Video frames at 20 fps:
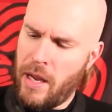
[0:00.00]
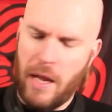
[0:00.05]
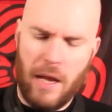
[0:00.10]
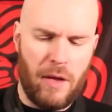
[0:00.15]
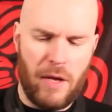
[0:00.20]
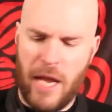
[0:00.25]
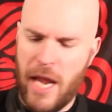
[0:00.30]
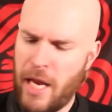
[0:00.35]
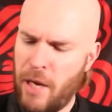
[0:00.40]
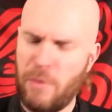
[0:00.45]

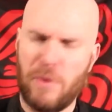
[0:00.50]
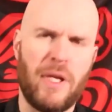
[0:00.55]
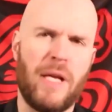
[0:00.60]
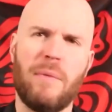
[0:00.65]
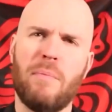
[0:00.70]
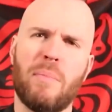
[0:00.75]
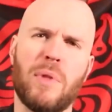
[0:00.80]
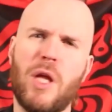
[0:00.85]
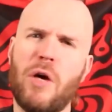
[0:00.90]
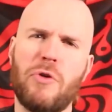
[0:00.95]
hit it with
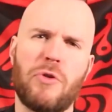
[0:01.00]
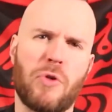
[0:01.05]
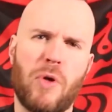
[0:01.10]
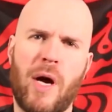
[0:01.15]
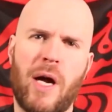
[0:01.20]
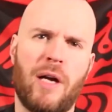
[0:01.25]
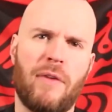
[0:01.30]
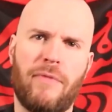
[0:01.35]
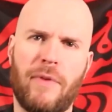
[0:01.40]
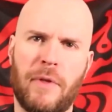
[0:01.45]
a blow
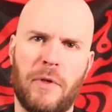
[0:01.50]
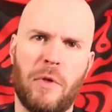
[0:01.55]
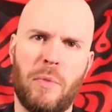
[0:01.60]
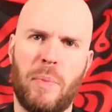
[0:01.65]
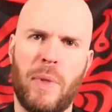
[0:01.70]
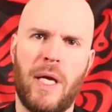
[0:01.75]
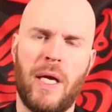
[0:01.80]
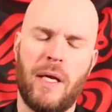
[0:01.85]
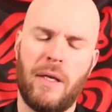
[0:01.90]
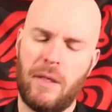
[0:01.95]
dryer for a little
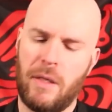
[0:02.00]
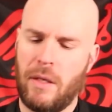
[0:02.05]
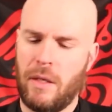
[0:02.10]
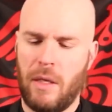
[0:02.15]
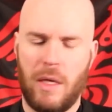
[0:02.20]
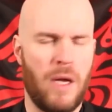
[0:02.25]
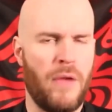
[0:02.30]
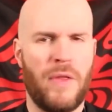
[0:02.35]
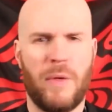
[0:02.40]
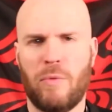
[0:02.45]
bit,
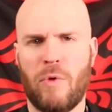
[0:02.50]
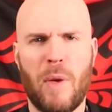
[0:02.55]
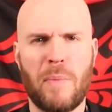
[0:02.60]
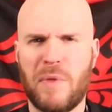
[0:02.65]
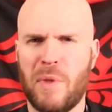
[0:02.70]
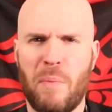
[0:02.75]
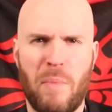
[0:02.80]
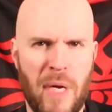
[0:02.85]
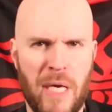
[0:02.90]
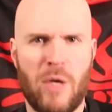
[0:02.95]
and then rub
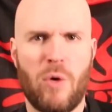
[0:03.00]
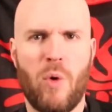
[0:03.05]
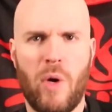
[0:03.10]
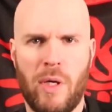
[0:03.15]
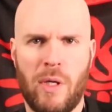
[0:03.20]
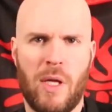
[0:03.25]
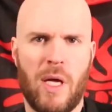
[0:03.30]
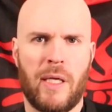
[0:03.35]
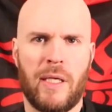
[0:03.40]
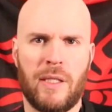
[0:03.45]
some mink
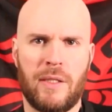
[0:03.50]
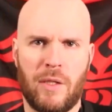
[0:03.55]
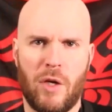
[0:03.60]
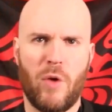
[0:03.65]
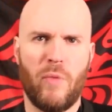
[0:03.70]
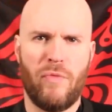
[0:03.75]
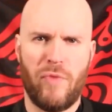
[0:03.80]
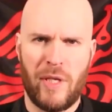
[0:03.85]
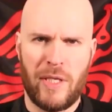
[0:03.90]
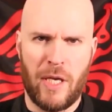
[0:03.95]
oil on it to
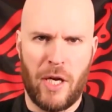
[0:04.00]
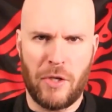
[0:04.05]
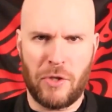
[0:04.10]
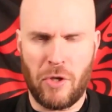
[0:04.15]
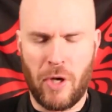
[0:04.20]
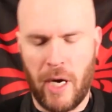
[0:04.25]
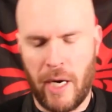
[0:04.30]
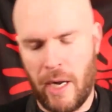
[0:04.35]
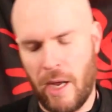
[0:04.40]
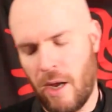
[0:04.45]
hopefully not
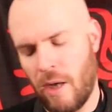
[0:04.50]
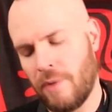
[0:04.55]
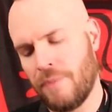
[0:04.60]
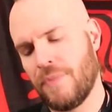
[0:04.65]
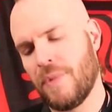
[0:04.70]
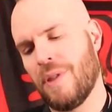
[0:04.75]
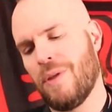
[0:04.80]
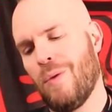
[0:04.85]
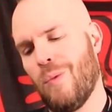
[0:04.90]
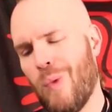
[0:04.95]
dry it out.
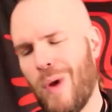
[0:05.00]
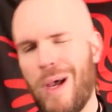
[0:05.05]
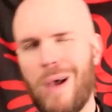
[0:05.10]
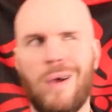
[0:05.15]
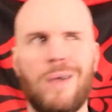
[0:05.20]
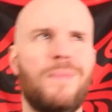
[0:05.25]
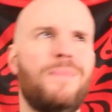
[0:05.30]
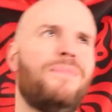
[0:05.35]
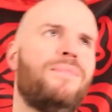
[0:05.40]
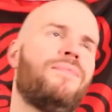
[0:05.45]

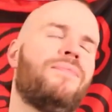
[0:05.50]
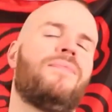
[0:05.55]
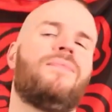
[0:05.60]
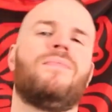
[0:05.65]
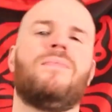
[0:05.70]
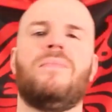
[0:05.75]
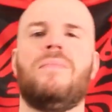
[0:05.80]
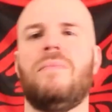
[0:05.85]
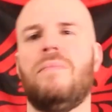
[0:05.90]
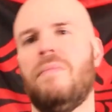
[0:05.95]
Well,
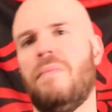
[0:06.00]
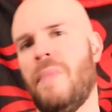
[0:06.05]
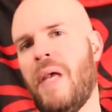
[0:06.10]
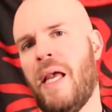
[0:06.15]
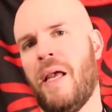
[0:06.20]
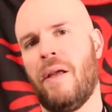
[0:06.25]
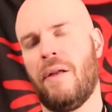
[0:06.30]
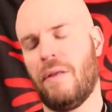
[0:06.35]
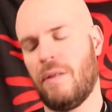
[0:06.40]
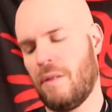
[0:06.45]

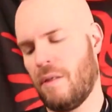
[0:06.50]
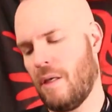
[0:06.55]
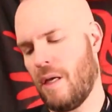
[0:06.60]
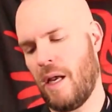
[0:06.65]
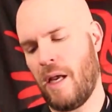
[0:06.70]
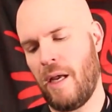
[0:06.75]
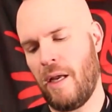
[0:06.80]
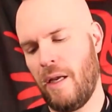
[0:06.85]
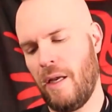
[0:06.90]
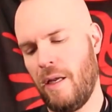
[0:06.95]
man,
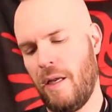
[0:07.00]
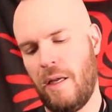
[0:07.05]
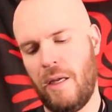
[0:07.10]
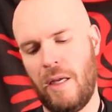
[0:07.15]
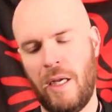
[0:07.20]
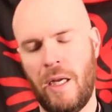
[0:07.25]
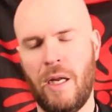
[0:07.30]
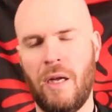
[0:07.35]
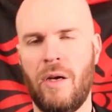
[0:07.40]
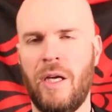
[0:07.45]

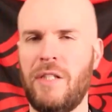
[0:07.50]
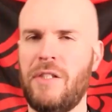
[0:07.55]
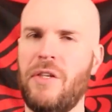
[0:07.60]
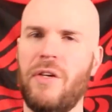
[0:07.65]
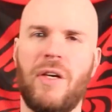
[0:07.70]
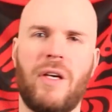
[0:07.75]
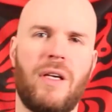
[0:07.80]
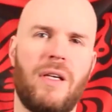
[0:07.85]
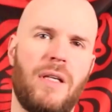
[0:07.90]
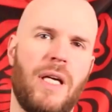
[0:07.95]
it
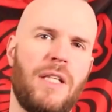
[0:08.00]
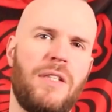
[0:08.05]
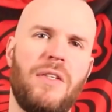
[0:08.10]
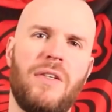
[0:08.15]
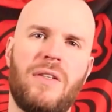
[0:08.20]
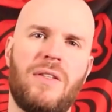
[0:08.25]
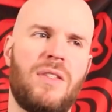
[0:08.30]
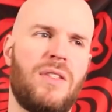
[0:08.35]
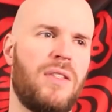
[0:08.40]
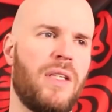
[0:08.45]

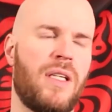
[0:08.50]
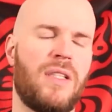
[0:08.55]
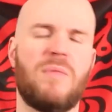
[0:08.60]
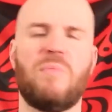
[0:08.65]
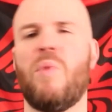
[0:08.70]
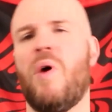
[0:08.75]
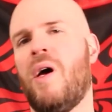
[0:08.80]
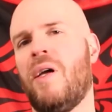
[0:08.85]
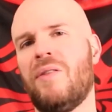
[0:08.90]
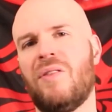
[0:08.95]
took 6
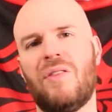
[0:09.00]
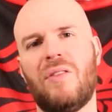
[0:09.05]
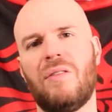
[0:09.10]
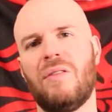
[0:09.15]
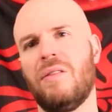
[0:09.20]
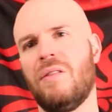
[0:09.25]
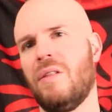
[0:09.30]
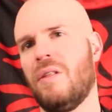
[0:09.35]
months,